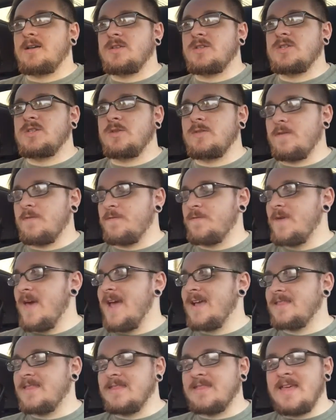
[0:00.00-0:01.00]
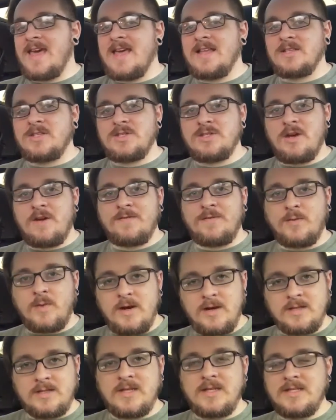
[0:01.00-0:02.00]
So the fact that that
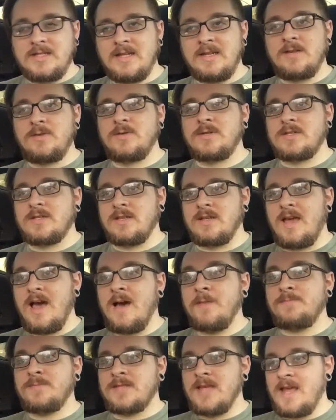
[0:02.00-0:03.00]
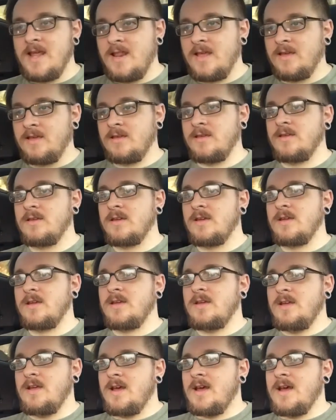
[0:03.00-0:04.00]
software is continuously updating
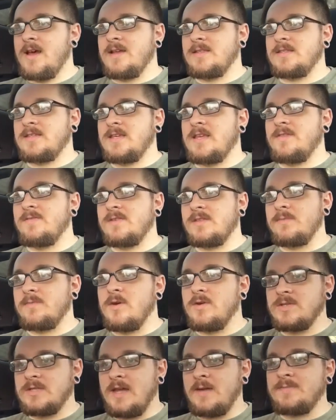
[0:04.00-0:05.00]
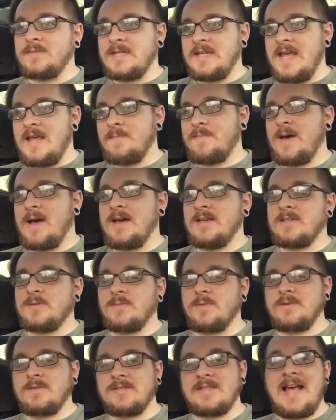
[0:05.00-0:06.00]
to give you the most up-to-date
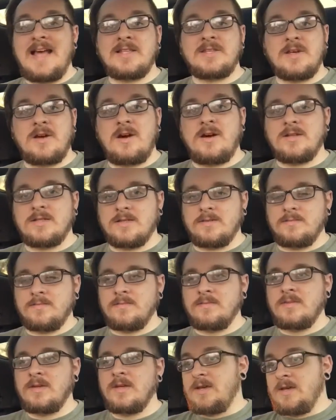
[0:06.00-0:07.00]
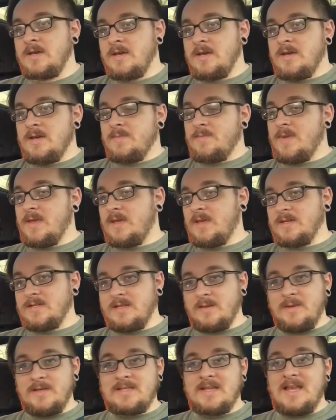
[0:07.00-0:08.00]
possible, that's awesome. Because
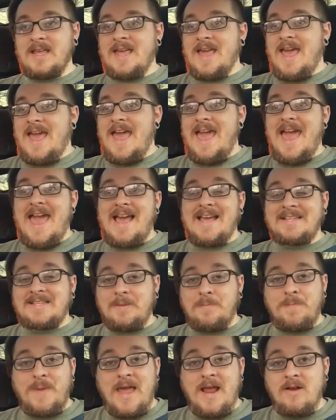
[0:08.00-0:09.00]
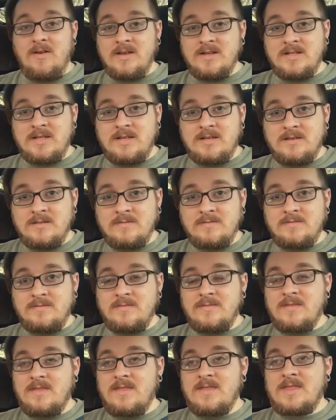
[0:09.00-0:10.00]
let me tell you, as a parent,
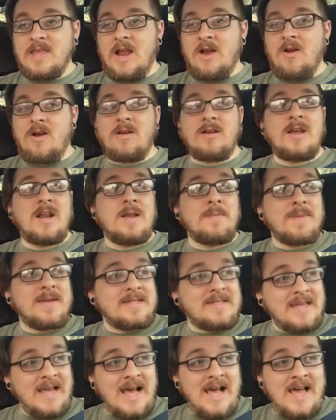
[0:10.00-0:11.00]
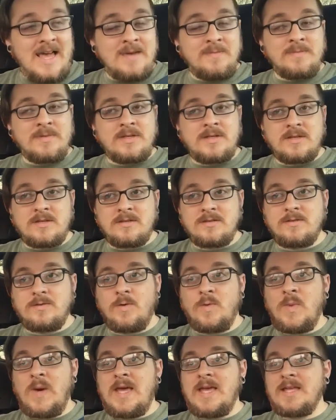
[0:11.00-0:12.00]
there are going to be times
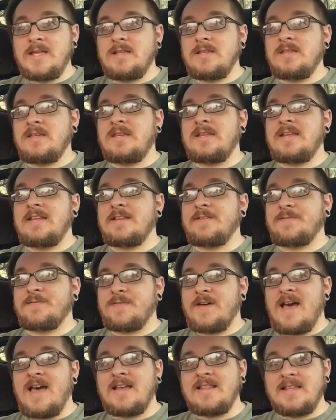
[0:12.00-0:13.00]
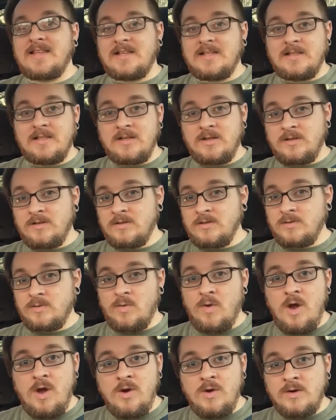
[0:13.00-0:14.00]
when you need to find like a little
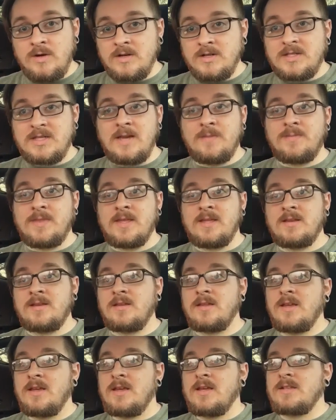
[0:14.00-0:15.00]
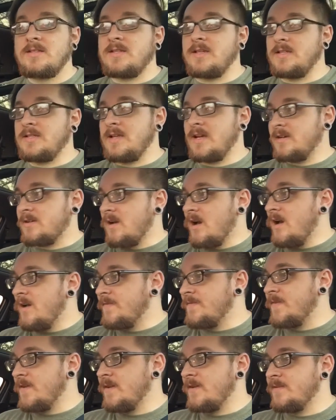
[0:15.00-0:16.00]
road or something to duck
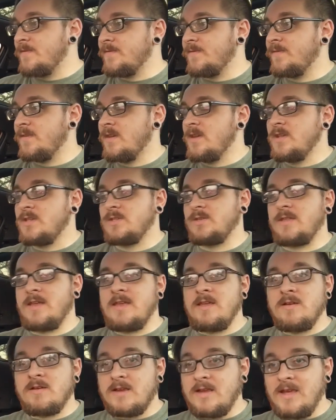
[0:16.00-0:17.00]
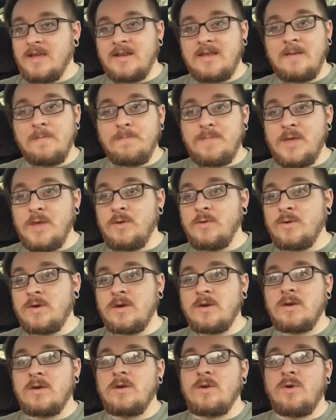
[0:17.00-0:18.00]
off of so that your kid can
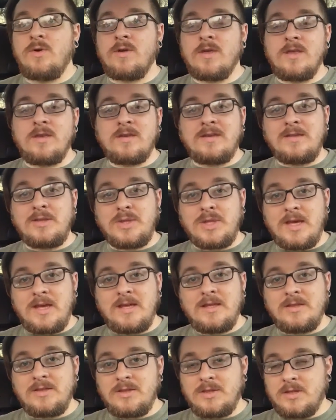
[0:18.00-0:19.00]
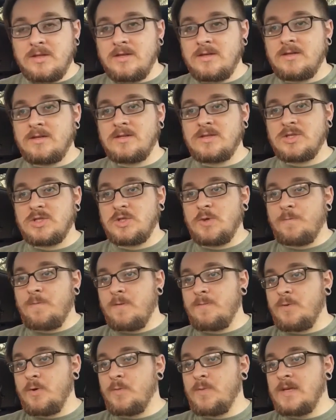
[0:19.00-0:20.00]
puke, or you can change a super
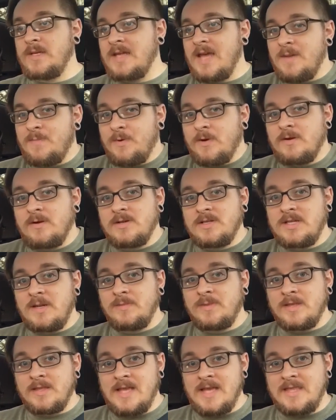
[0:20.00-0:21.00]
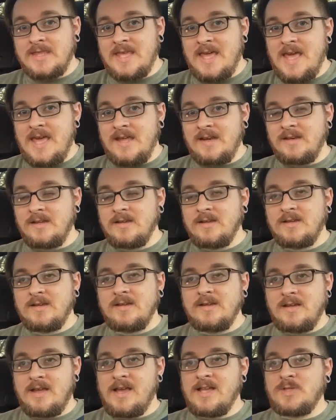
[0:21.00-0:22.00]
poopy diaper or something like that.
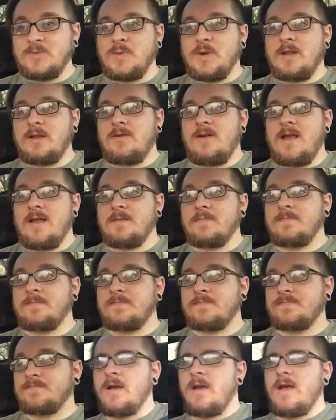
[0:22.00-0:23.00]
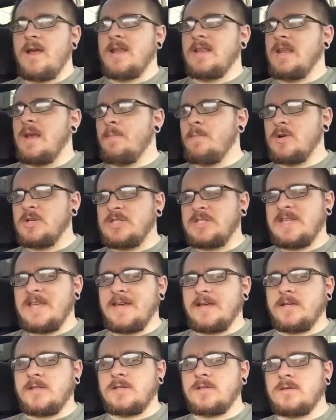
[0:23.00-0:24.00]
It's pretty great. All right, number
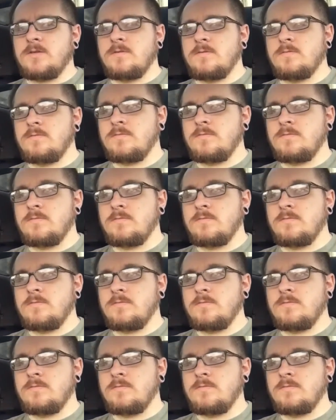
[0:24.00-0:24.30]
6,